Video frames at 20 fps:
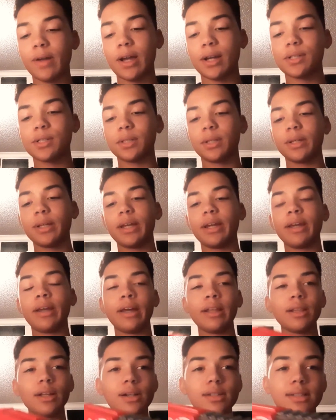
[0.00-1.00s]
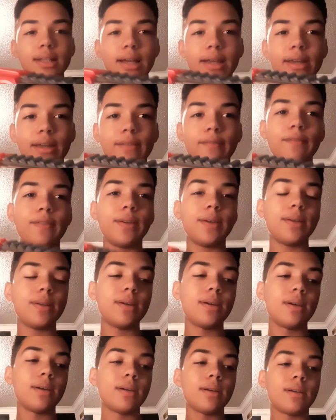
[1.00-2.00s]
Actually, it looks like it fit.
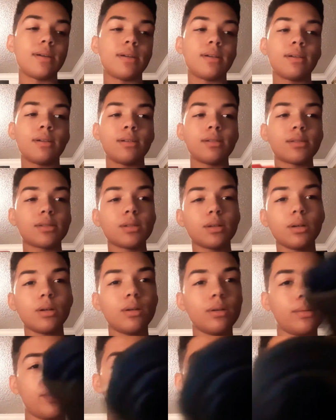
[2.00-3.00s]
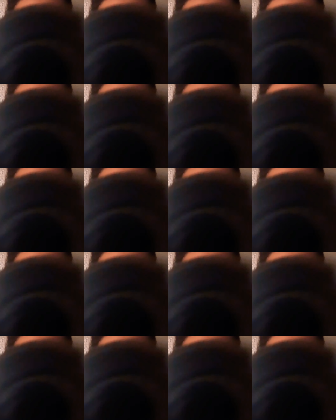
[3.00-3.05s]
So